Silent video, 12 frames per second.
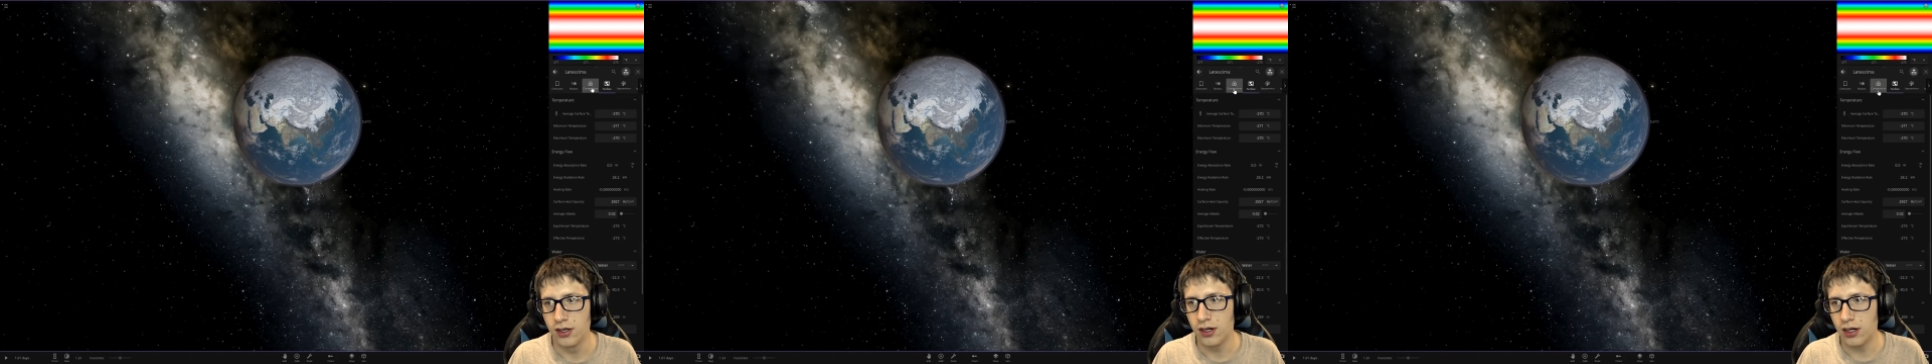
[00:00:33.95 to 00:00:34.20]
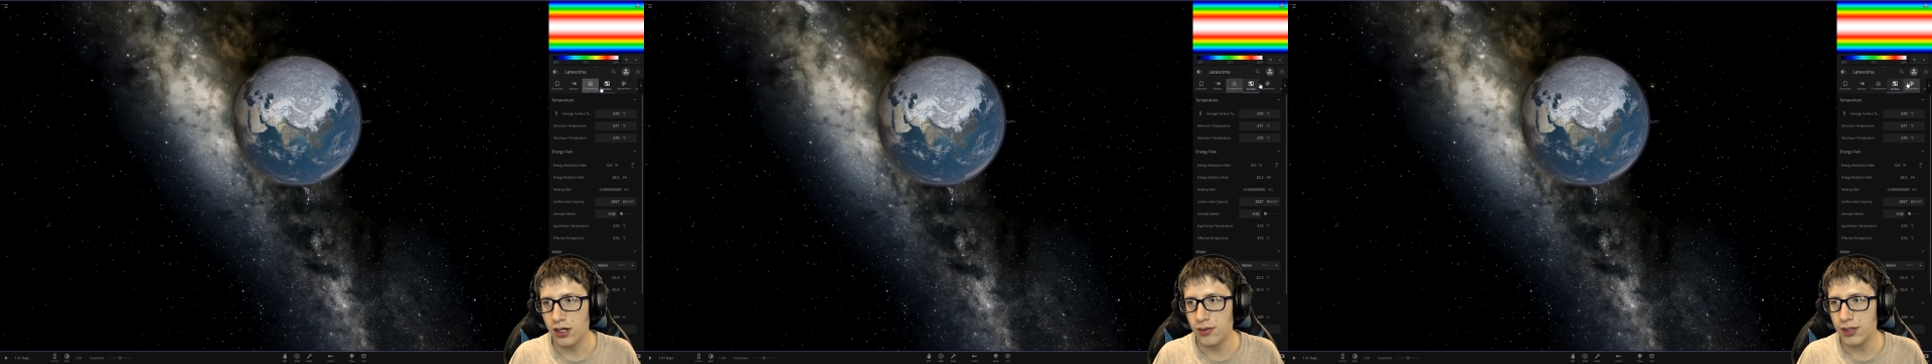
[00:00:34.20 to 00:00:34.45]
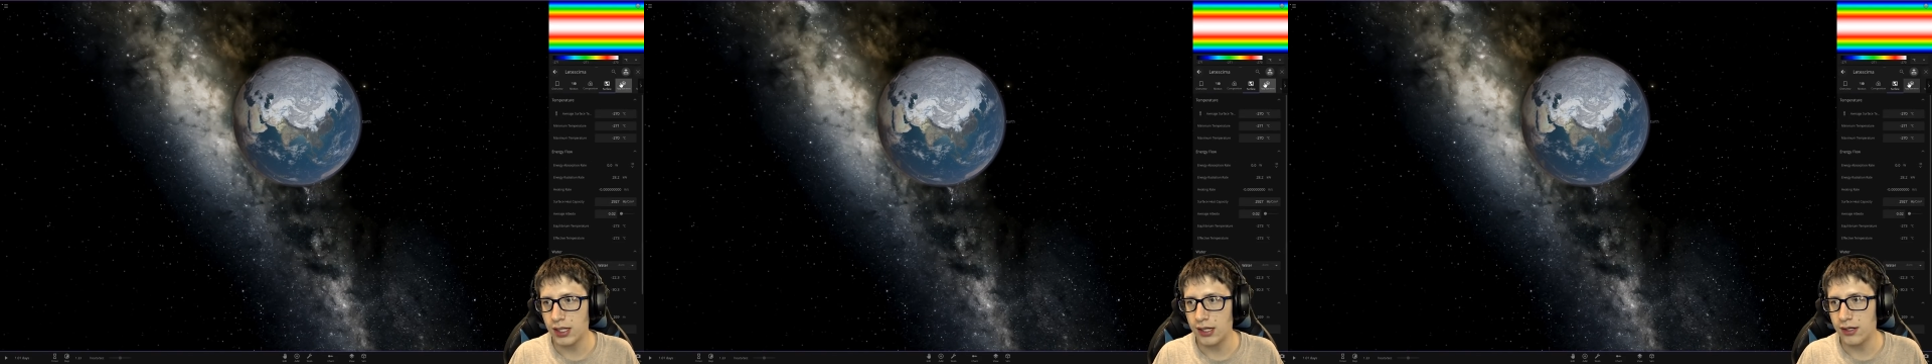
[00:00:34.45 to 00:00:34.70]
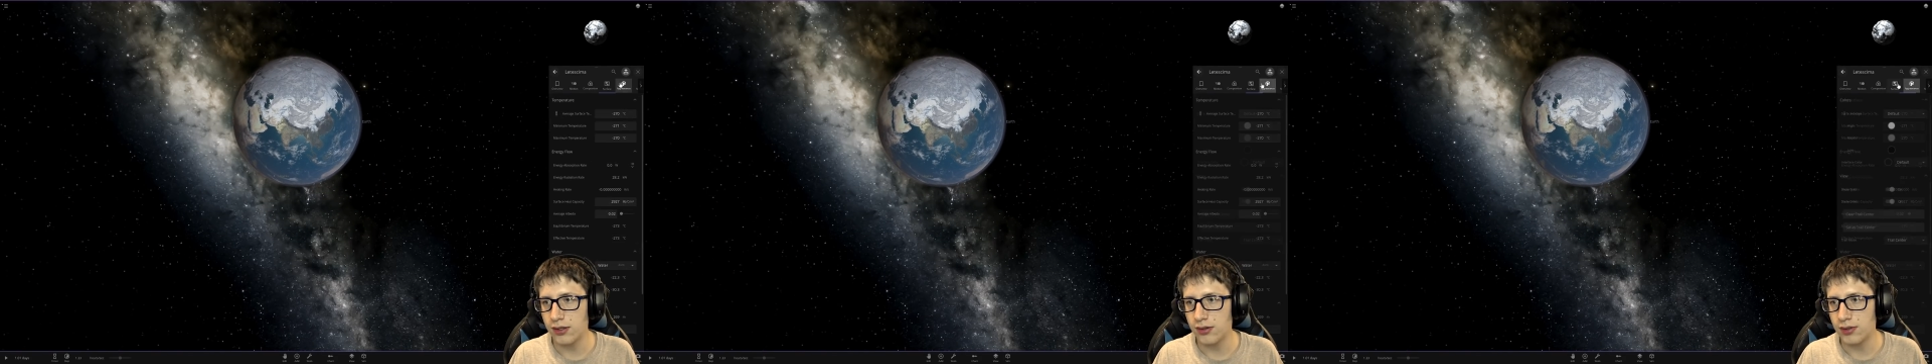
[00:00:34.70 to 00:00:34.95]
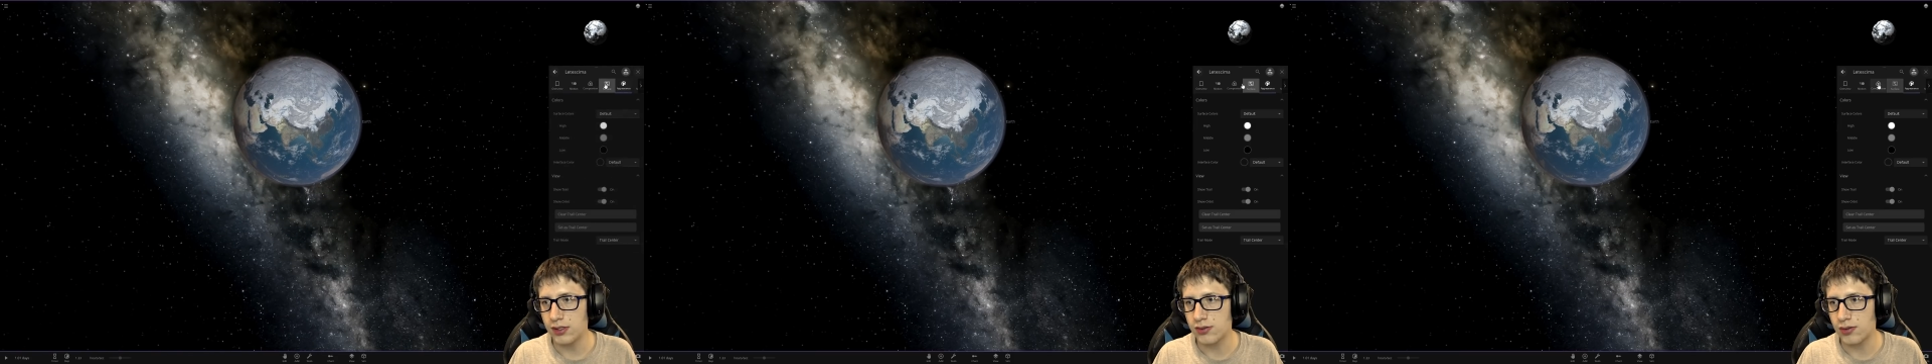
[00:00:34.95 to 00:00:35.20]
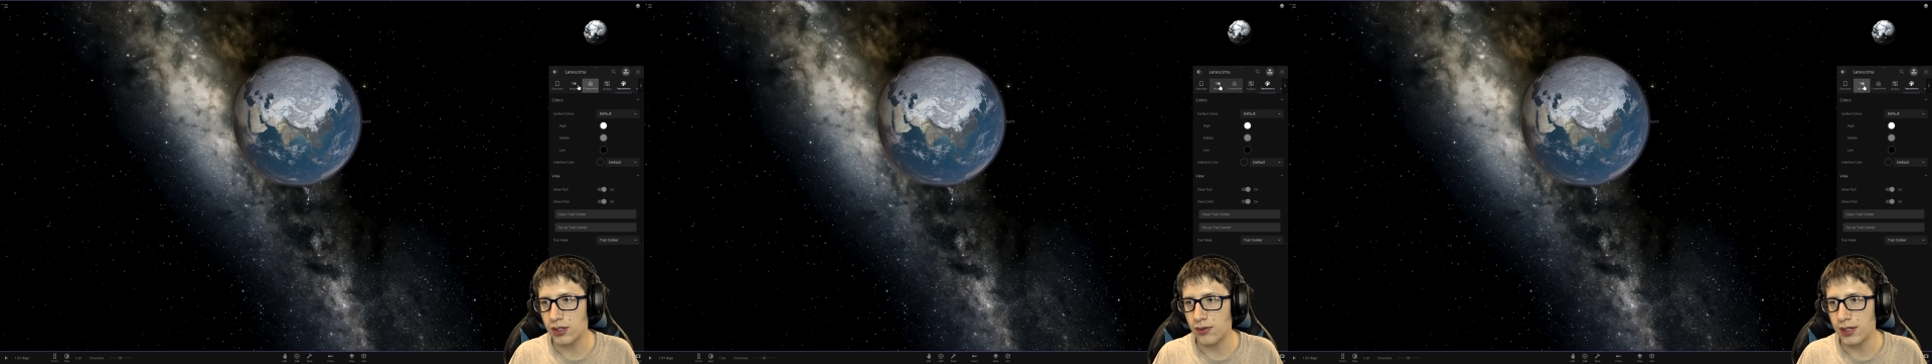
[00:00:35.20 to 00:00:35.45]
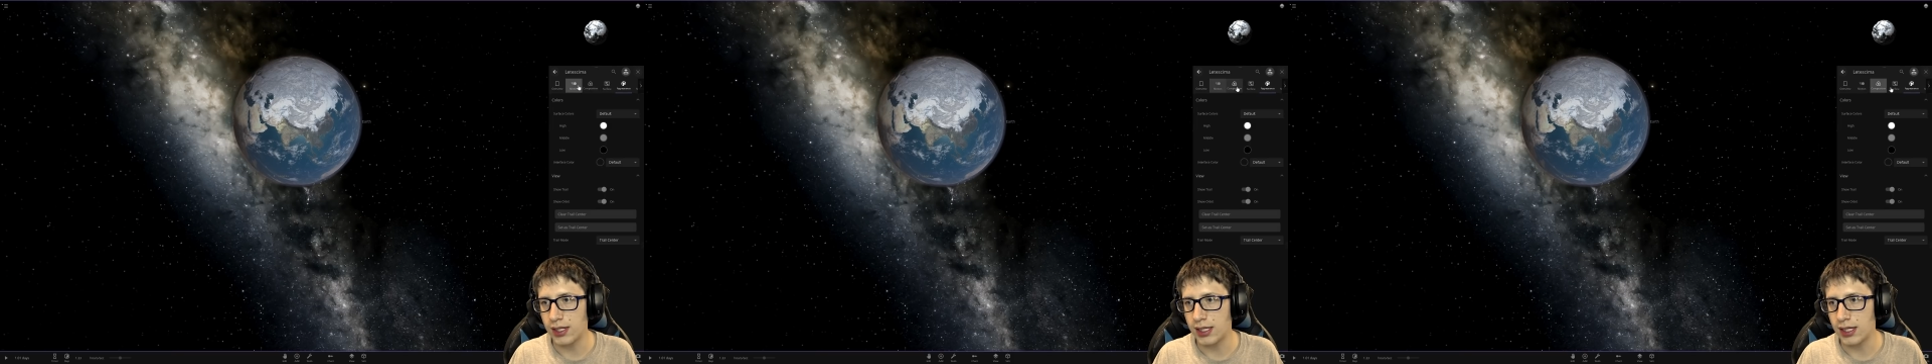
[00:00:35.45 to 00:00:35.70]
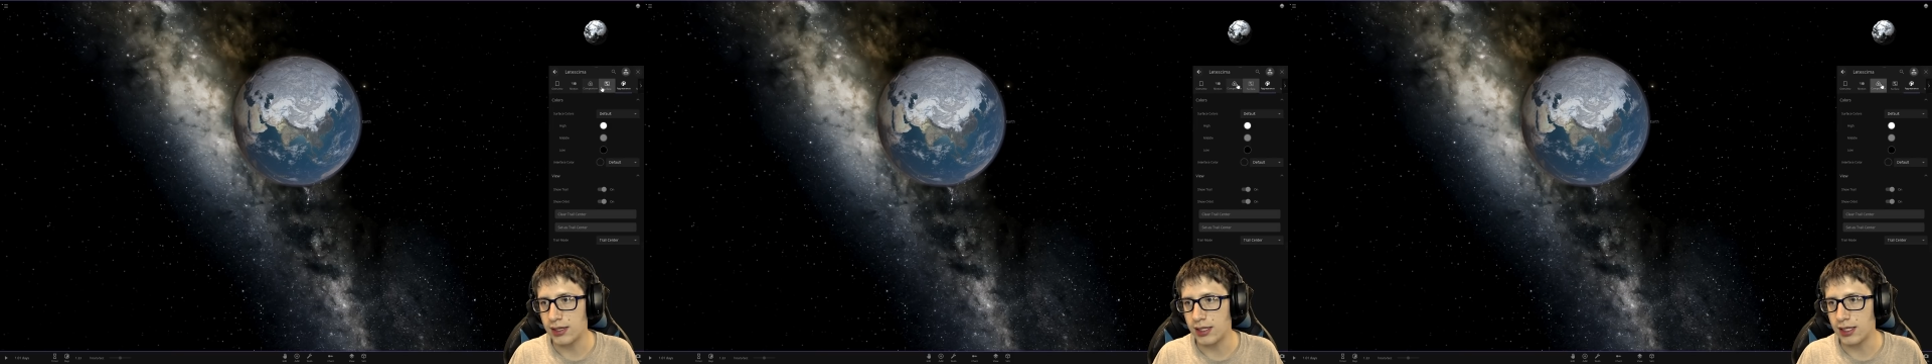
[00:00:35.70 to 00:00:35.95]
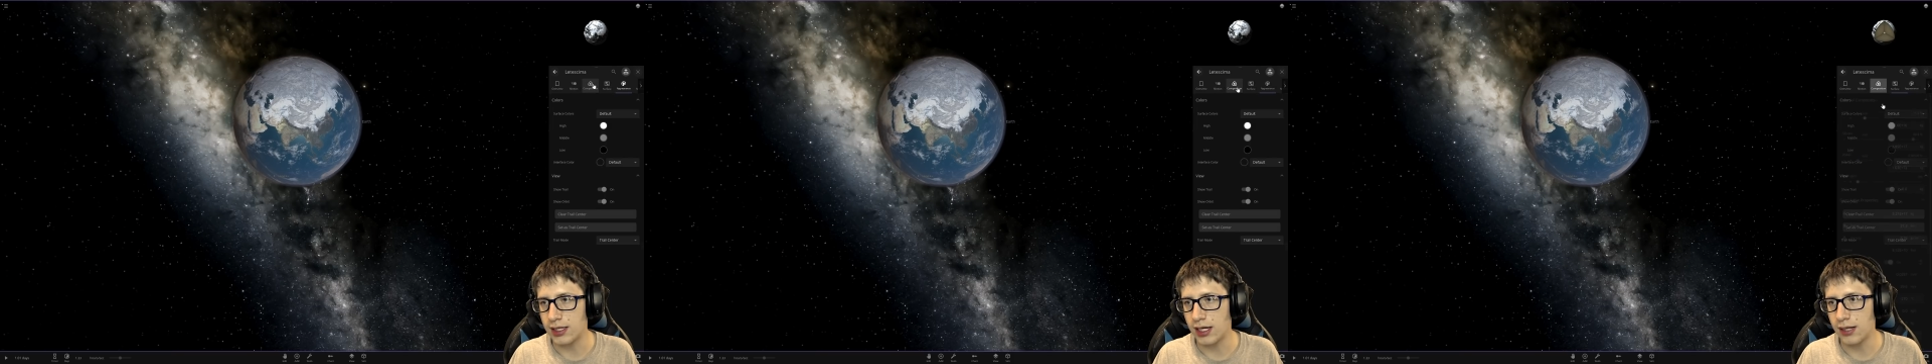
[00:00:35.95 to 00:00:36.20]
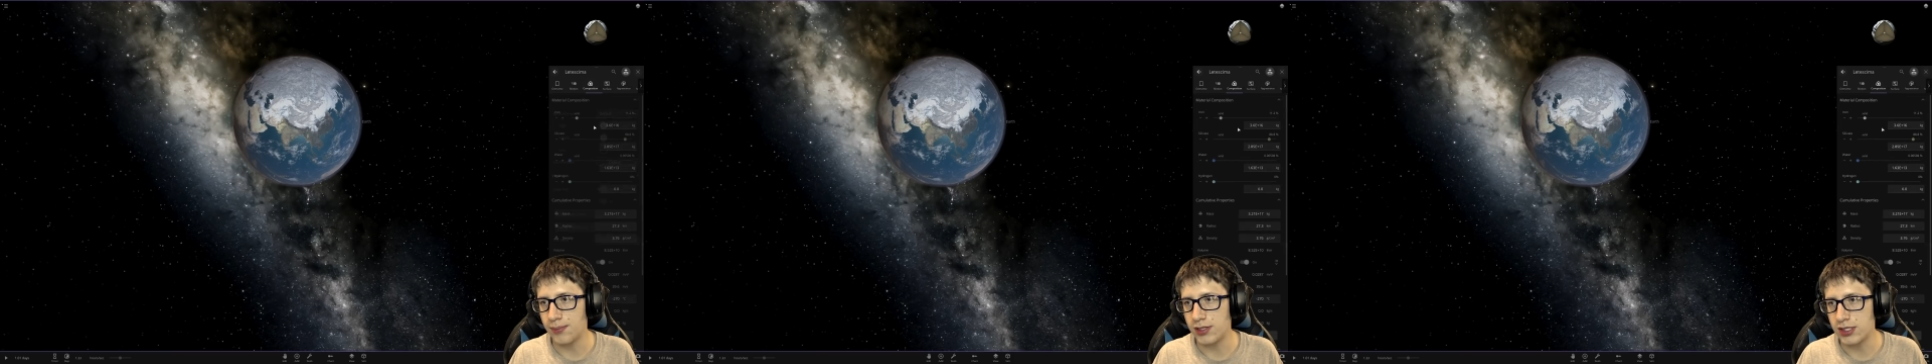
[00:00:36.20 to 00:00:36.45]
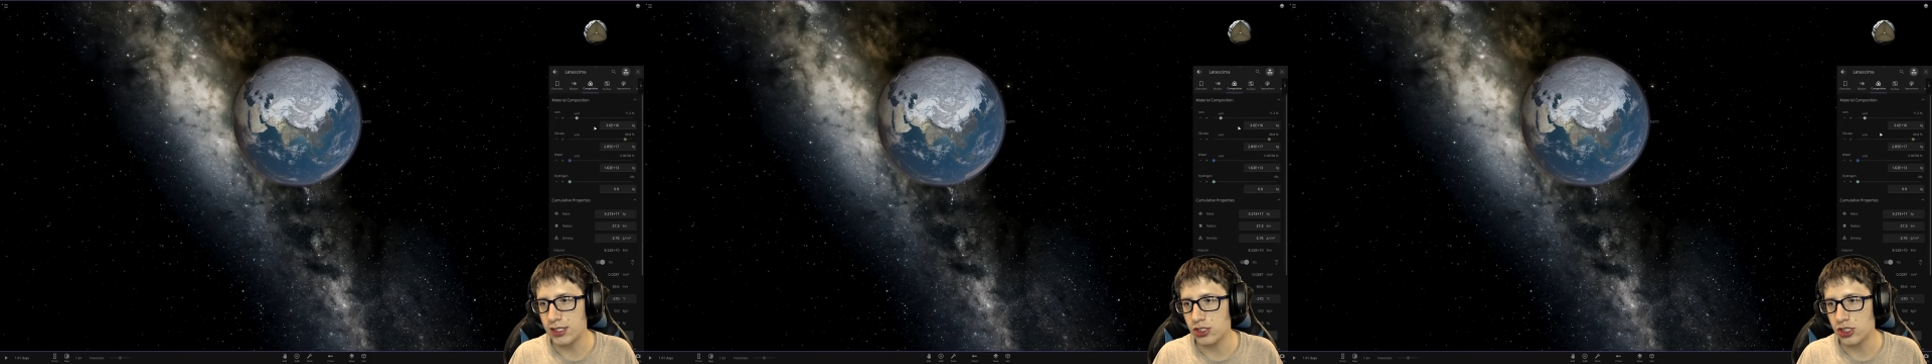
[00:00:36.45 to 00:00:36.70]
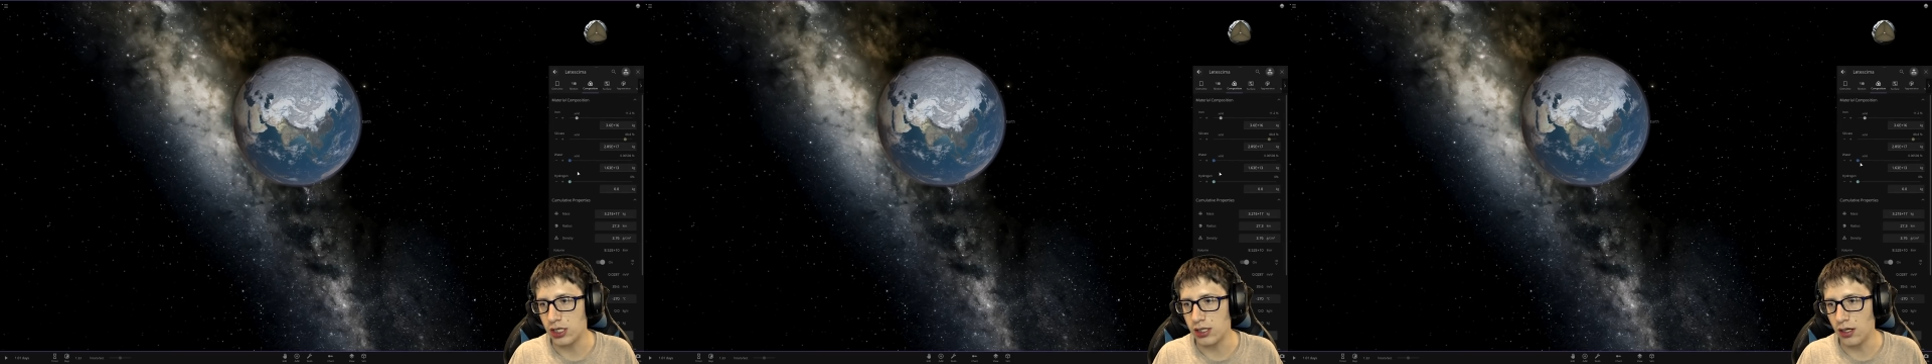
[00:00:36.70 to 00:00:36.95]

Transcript: All we're going to do is we're going to get the composition